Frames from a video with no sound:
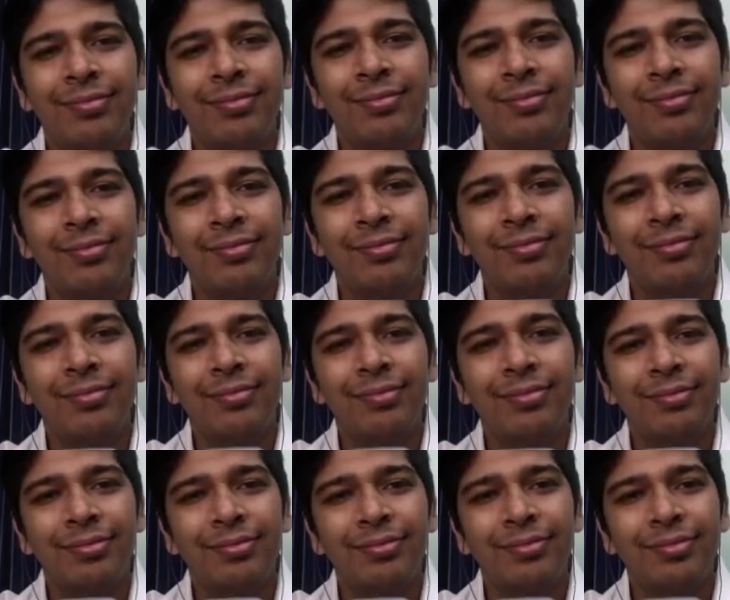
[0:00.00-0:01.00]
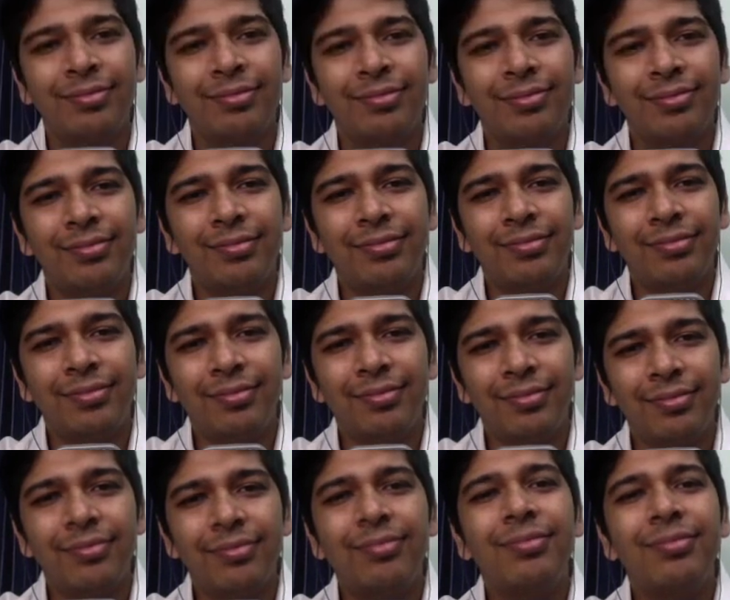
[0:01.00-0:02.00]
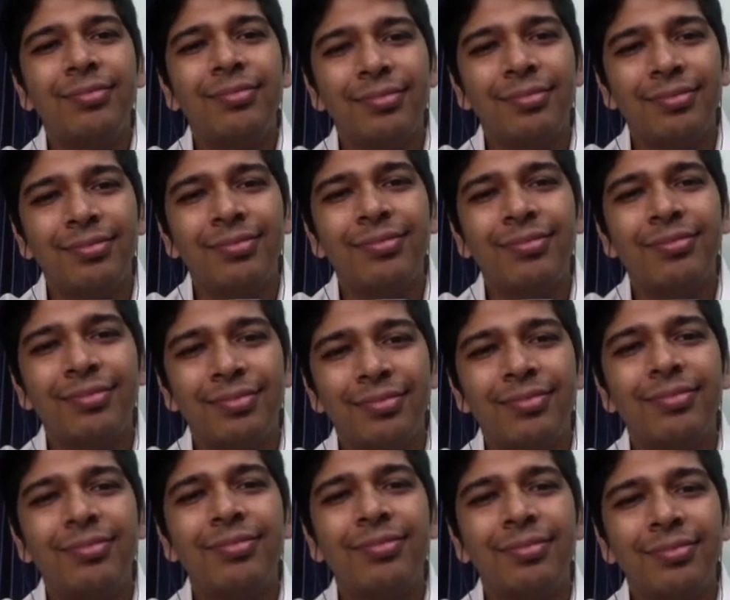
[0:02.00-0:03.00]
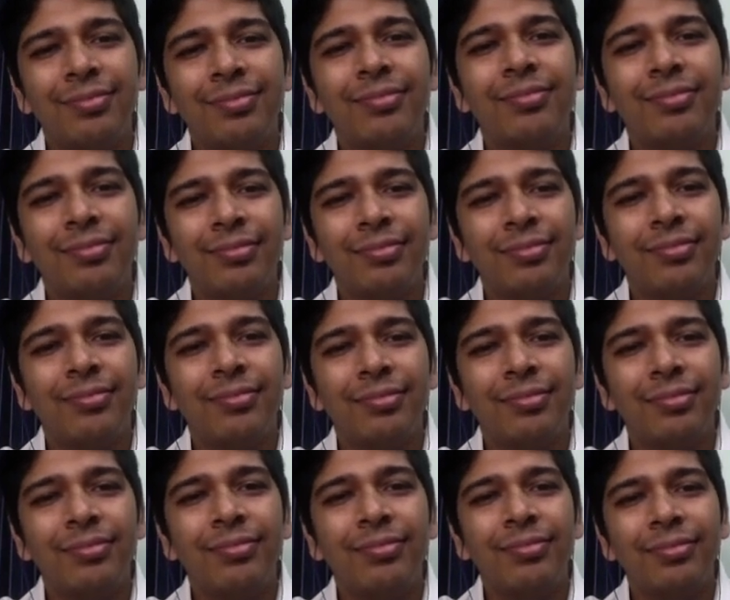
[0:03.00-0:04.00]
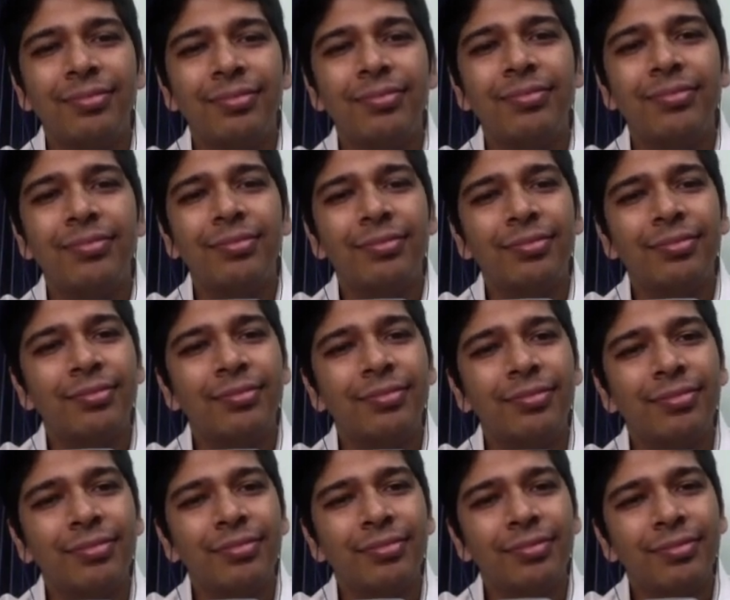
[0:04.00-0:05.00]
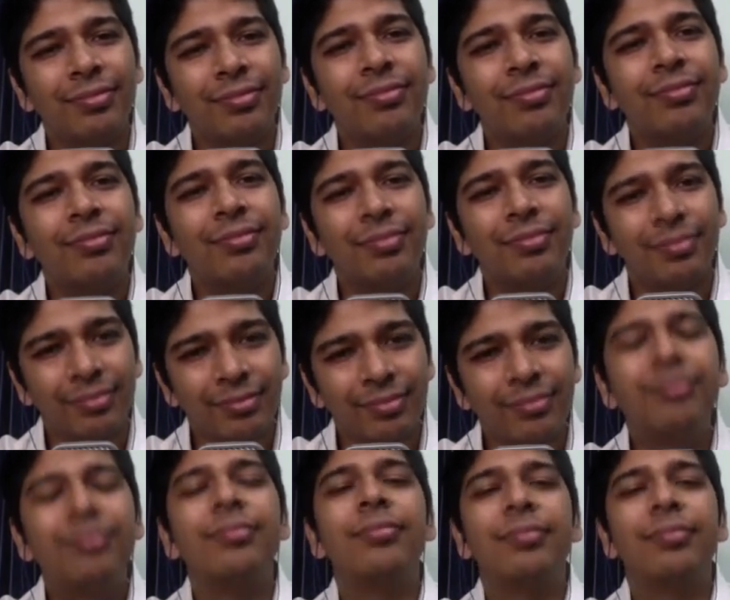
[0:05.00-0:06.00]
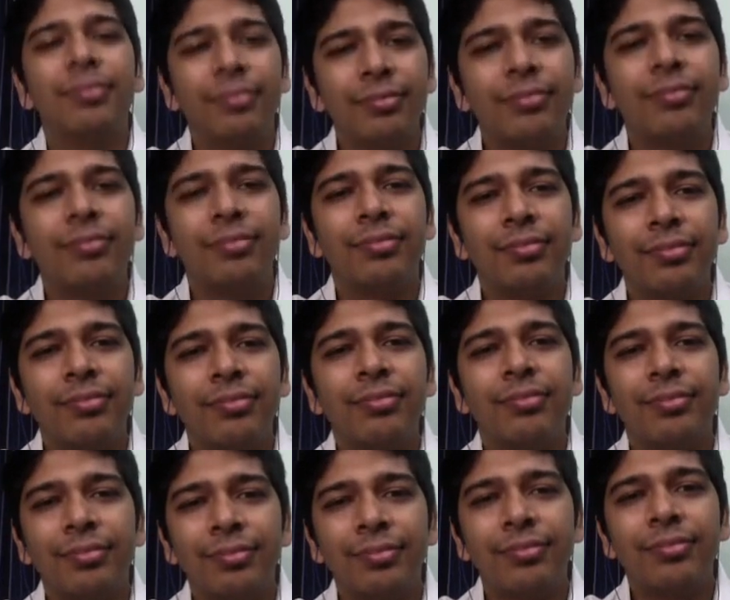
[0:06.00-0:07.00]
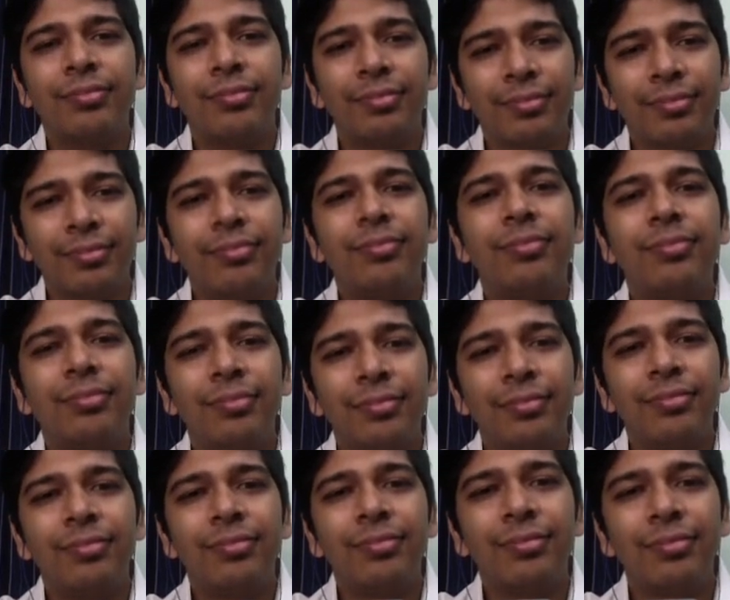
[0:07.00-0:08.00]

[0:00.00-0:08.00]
(silent)